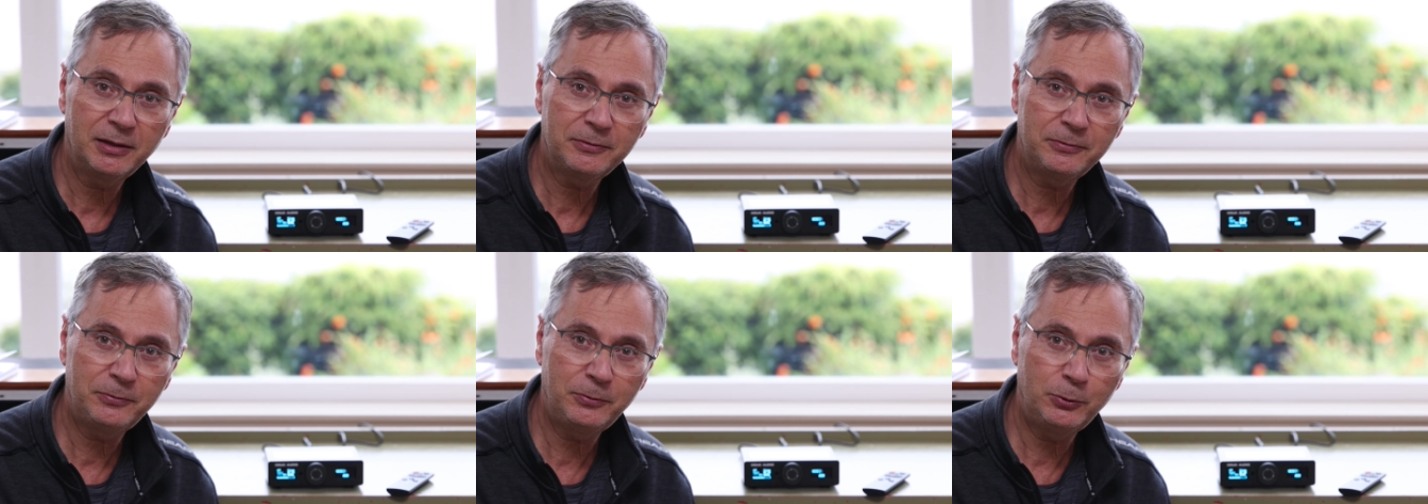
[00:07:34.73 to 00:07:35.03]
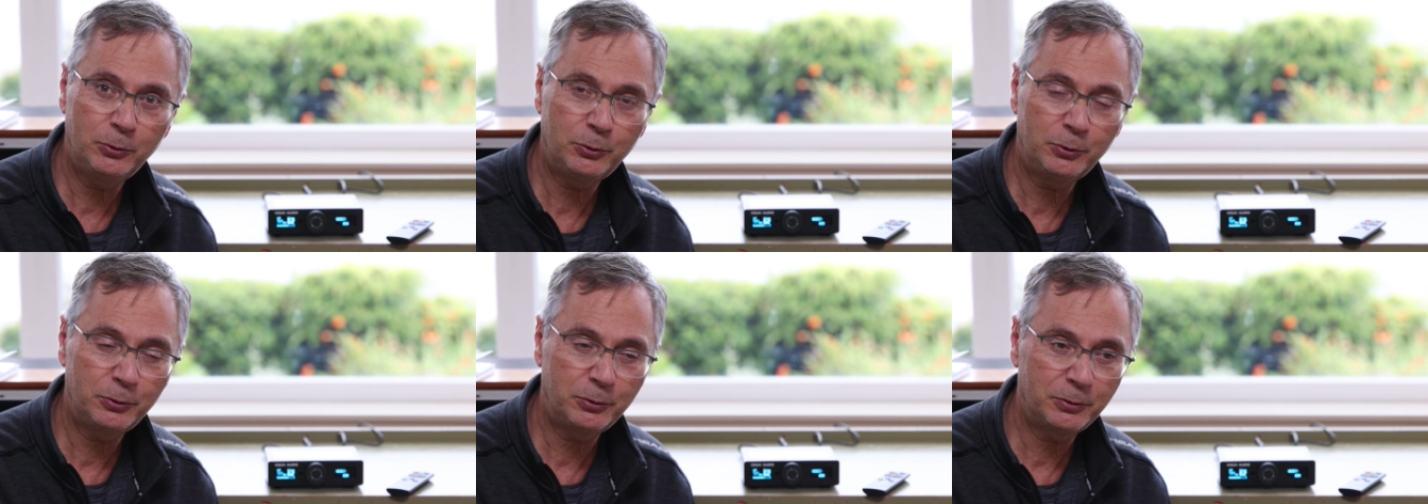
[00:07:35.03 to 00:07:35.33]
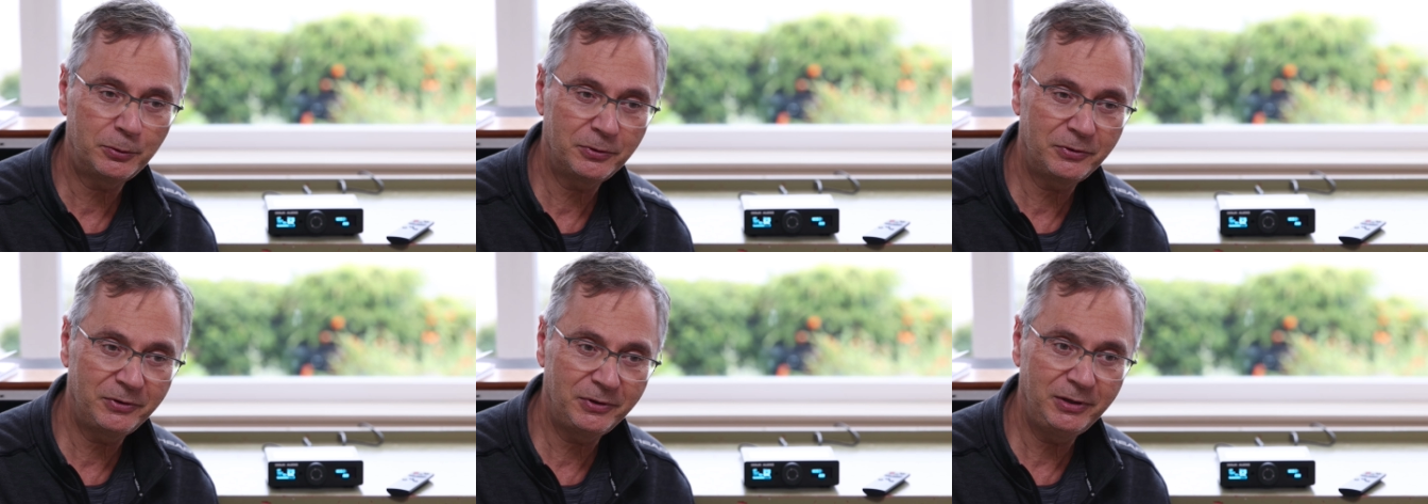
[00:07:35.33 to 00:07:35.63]

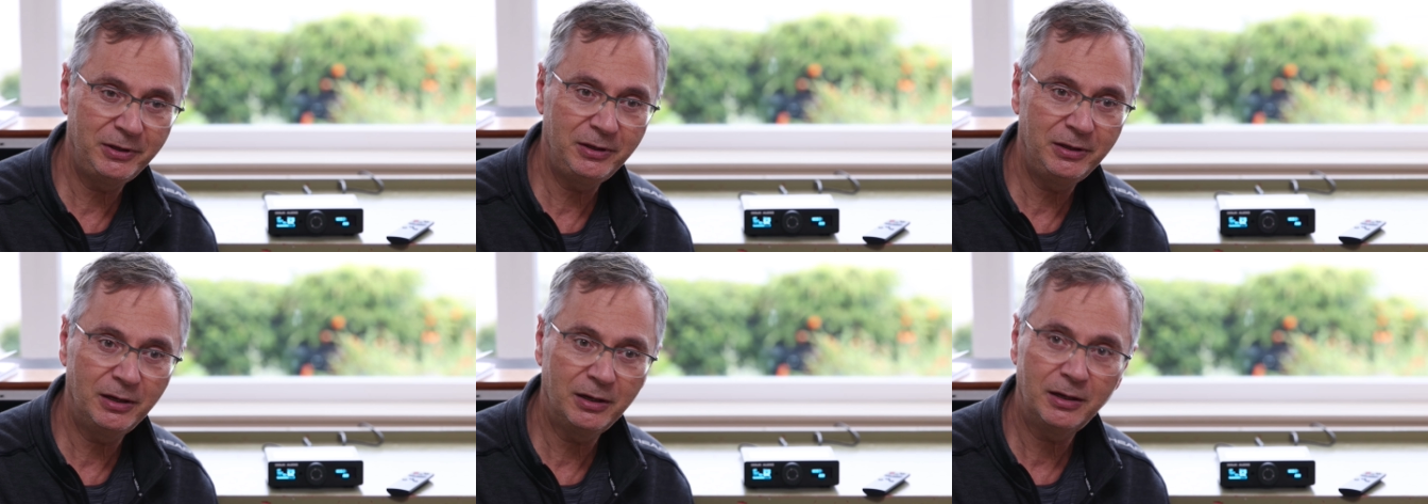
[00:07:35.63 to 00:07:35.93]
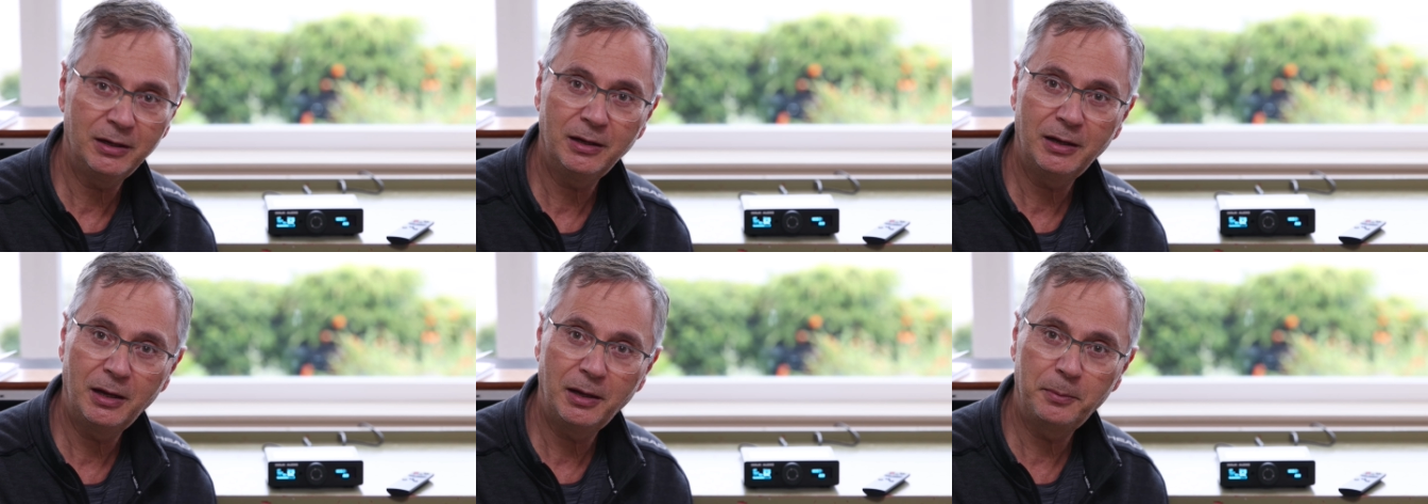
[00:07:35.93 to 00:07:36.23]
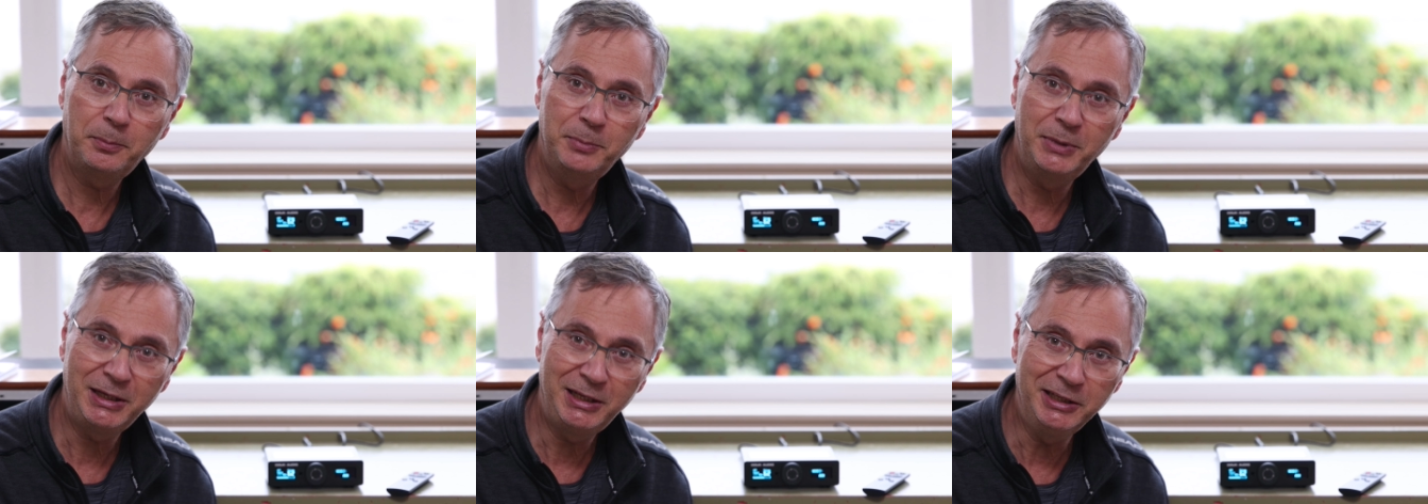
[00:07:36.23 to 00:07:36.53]
for
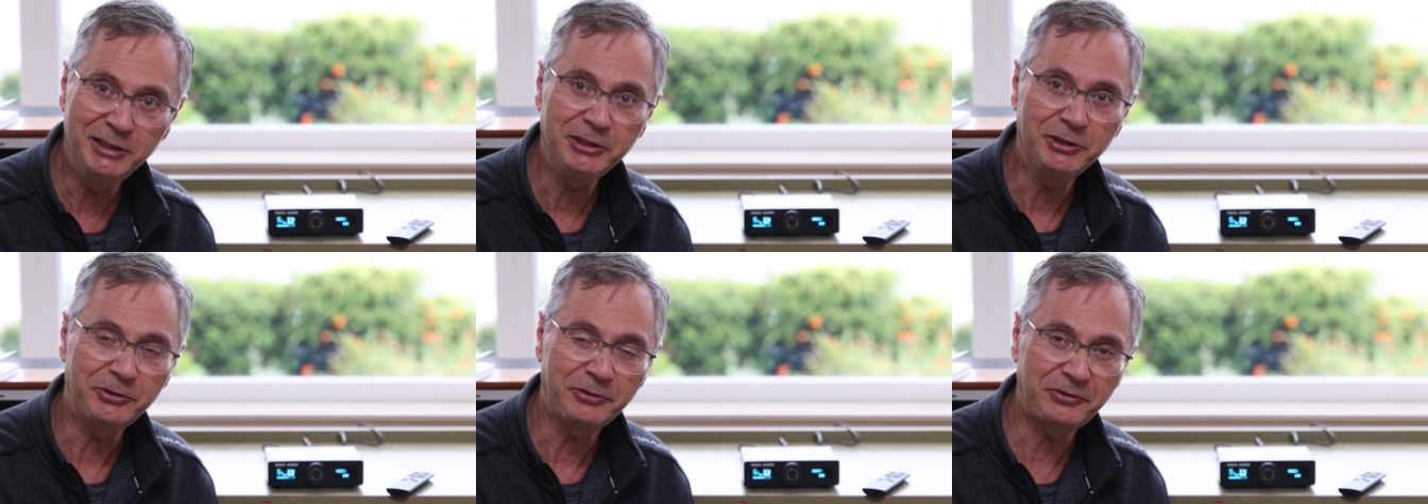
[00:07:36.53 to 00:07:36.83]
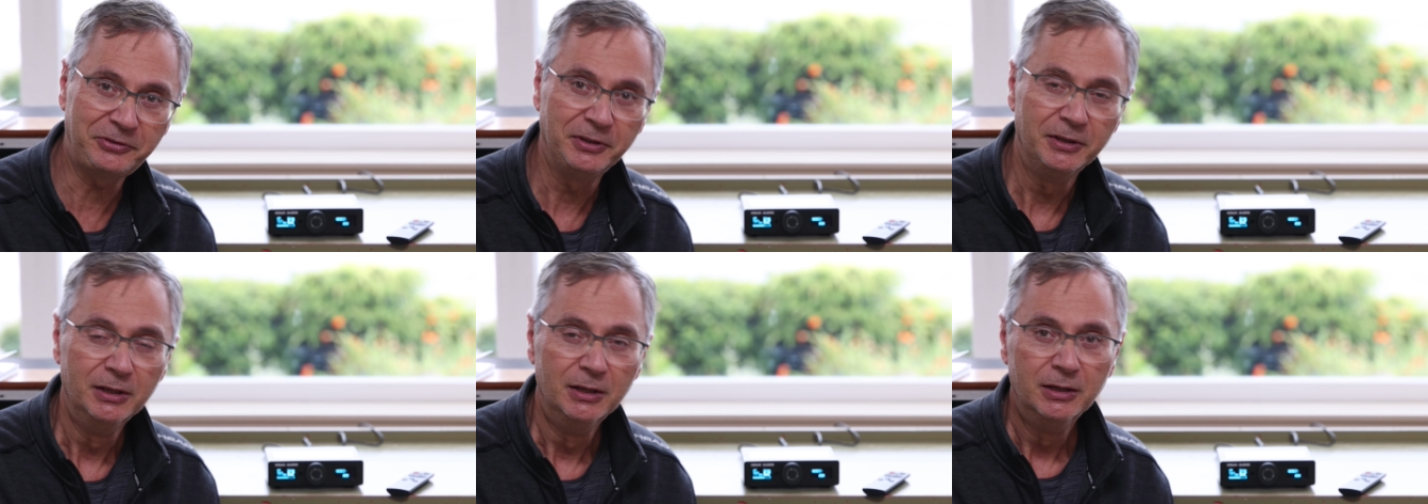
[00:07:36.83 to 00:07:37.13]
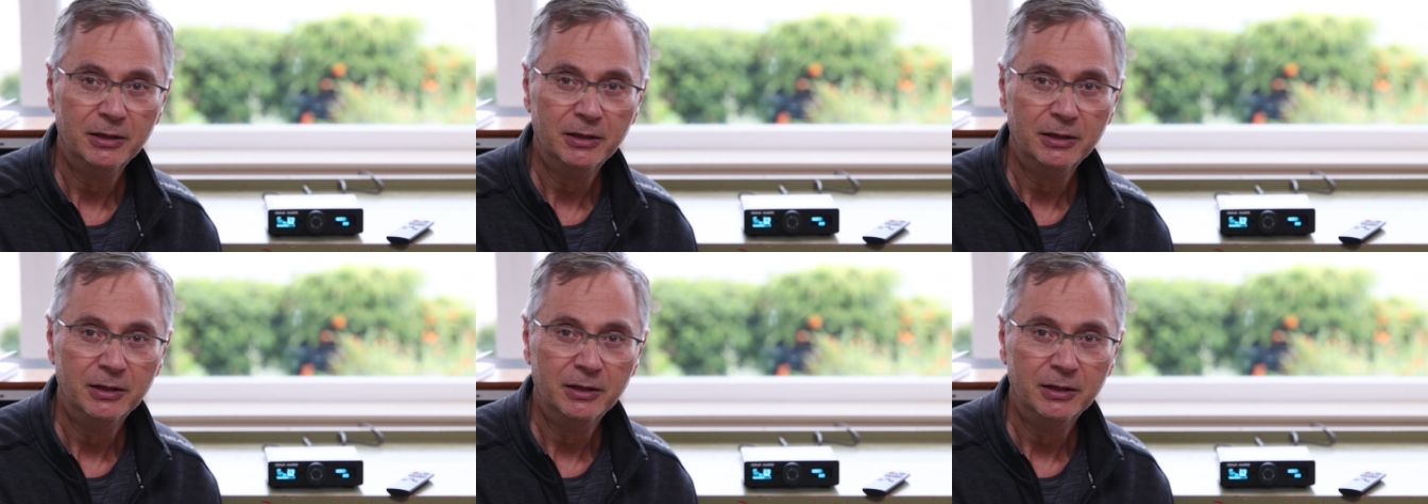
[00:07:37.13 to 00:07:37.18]
the beginners.